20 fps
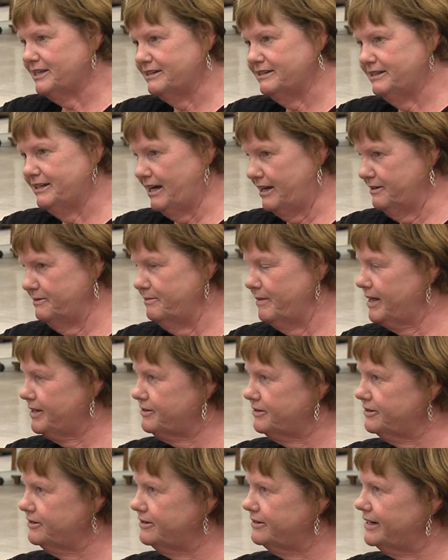a young
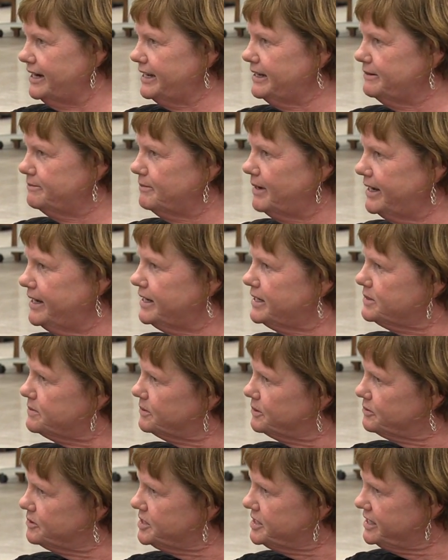mother, and my
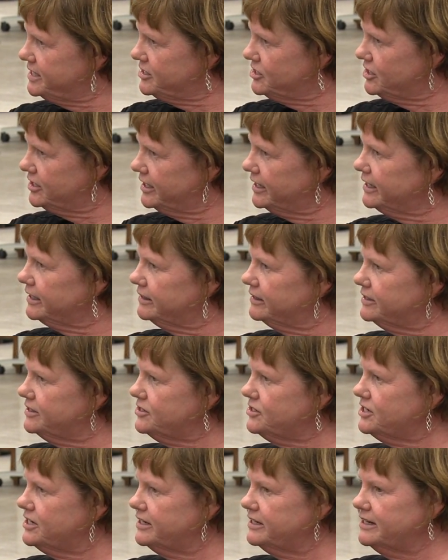husband was teaching
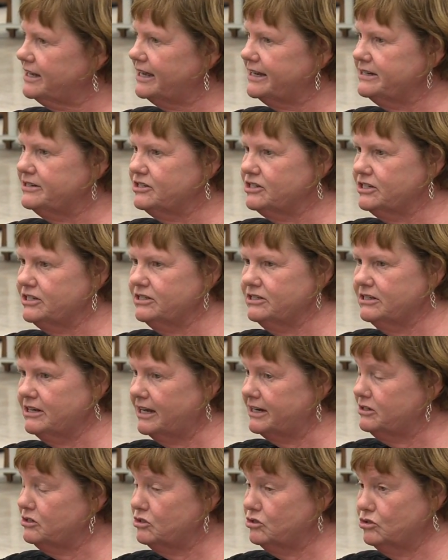English, and I just
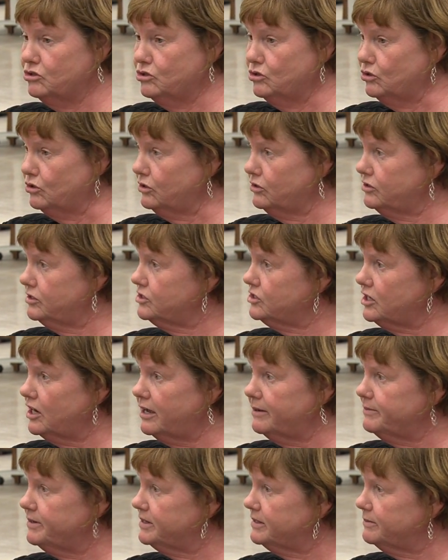I took the
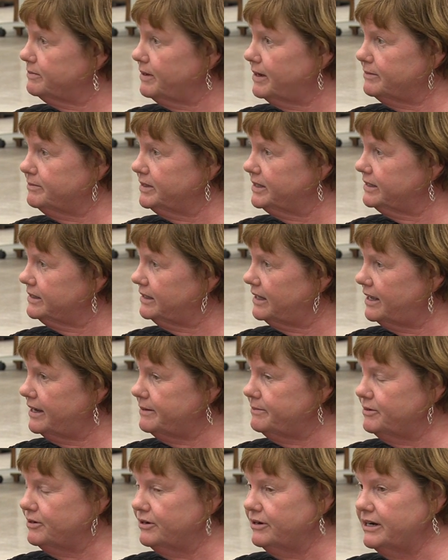job in the public
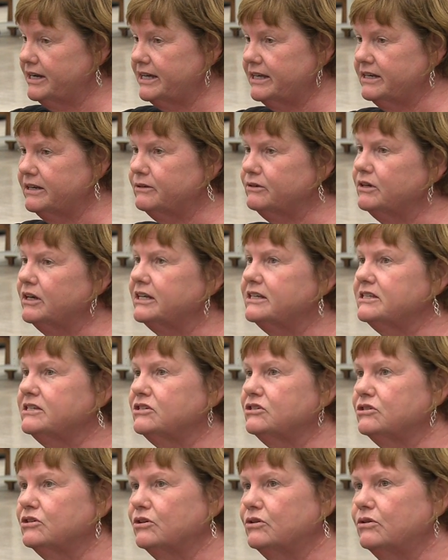library, and it is
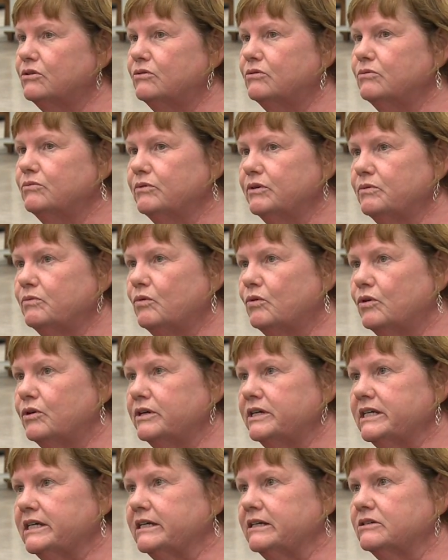so
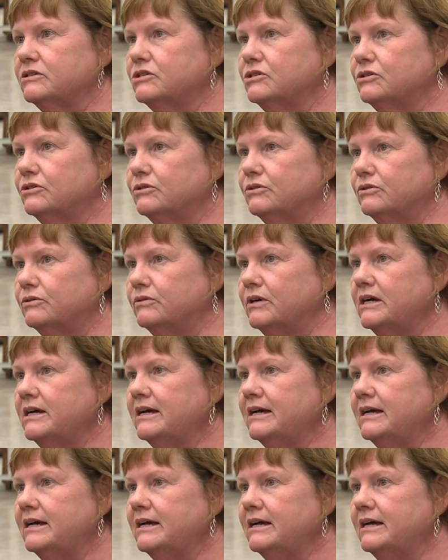rewarding to